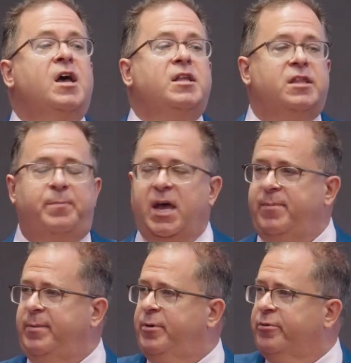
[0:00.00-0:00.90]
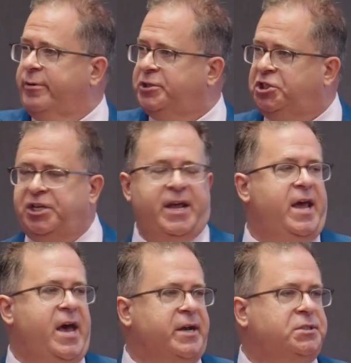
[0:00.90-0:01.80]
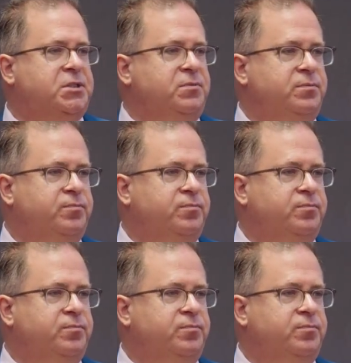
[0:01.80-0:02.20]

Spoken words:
the baby boomers, Gen X.